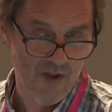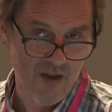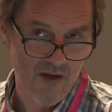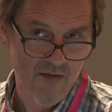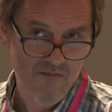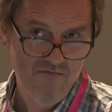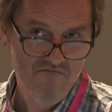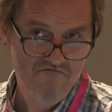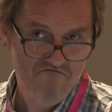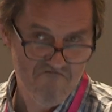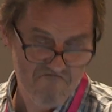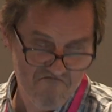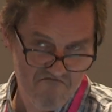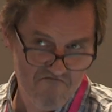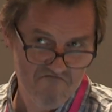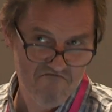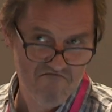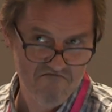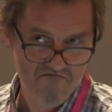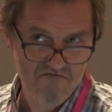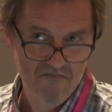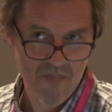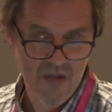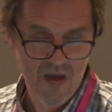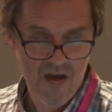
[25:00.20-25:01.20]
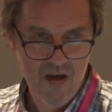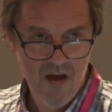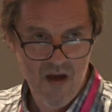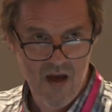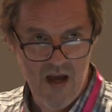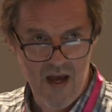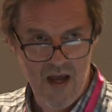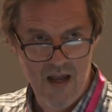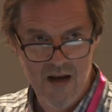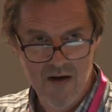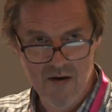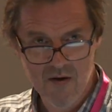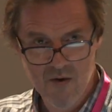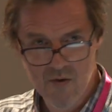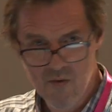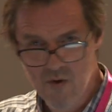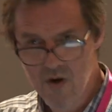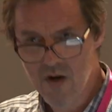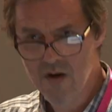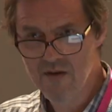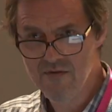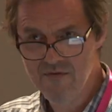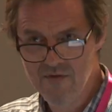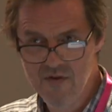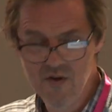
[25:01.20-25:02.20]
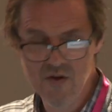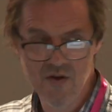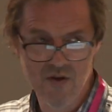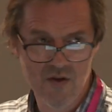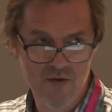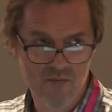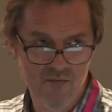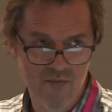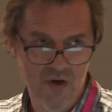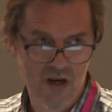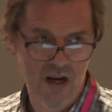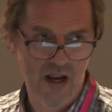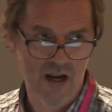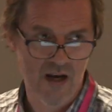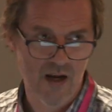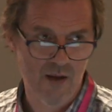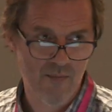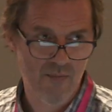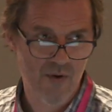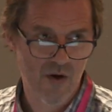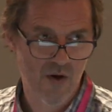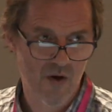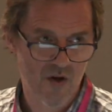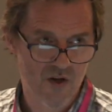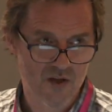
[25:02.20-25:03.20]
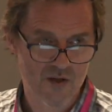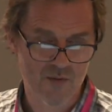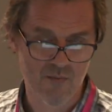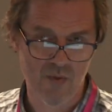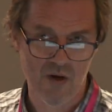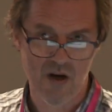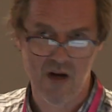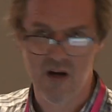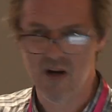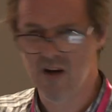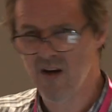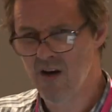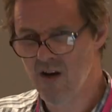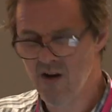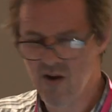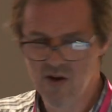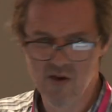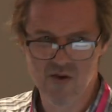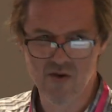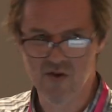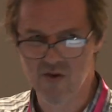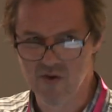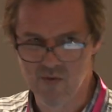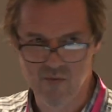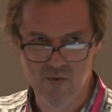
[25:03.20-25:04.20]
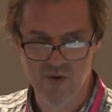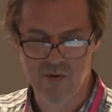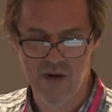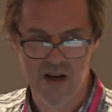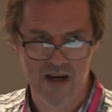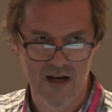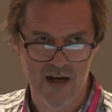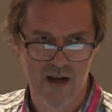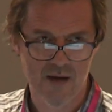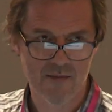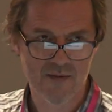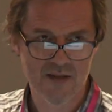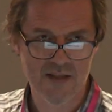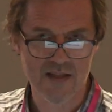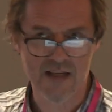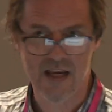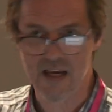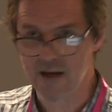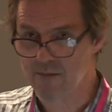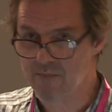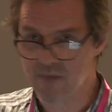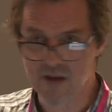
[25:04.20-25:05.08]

them, and quite a few of them would end up in hospital, and a lot of them would end up sick.